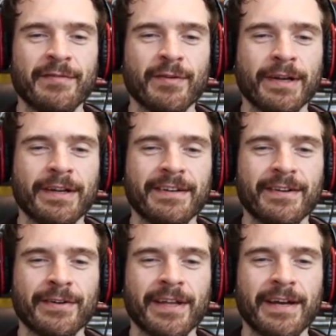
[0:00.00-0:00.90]
Everyone,
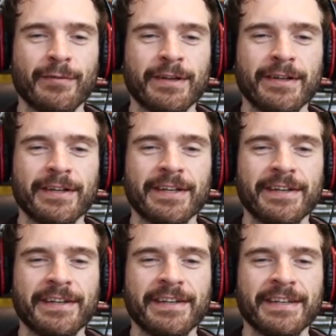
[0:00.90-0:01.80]
exactly. Everyone looking at
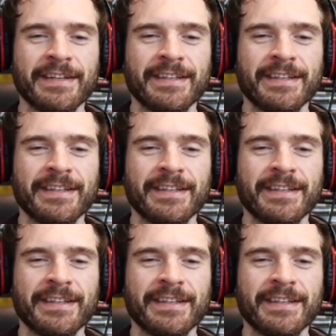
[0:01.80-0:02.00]
you.